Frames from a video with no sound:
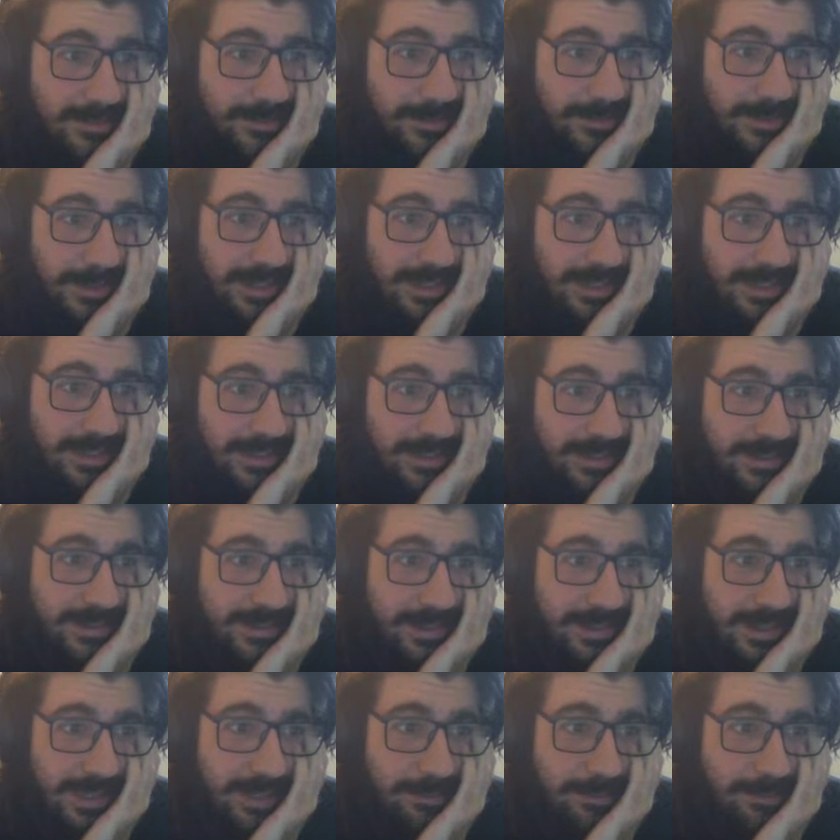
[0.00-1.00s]
because
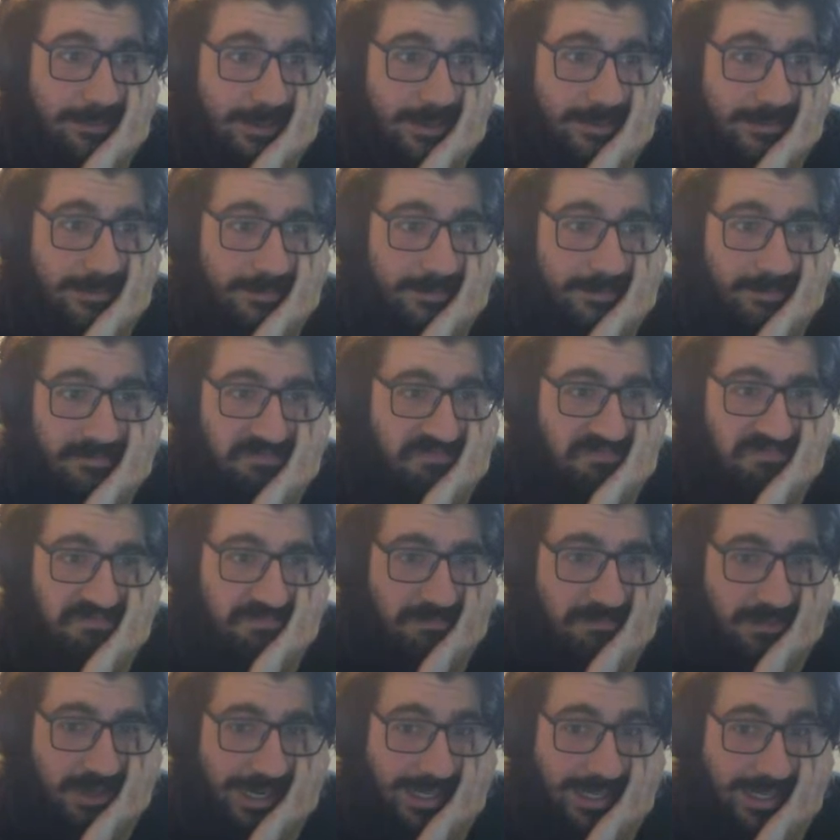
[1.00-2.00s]
I wouldn't
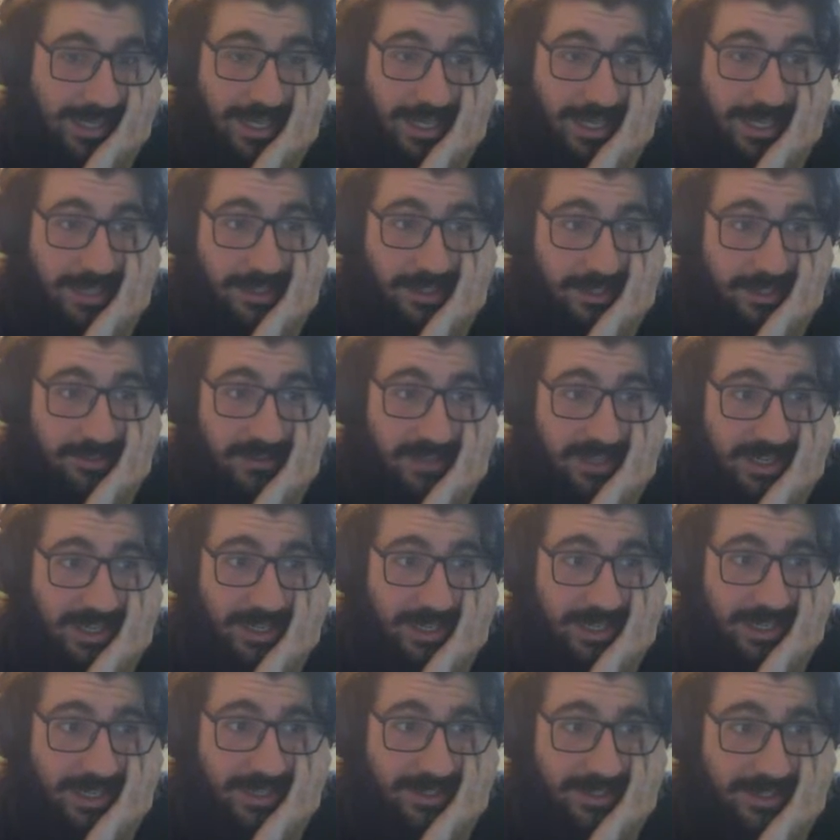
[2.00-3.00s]
I can't do
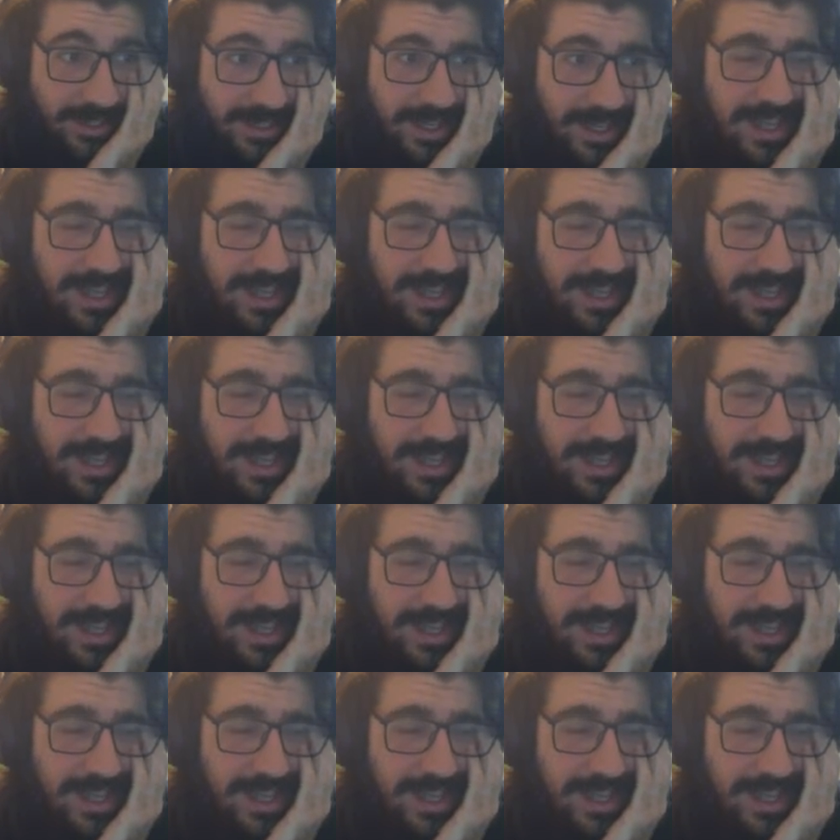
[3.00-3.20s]
anything else.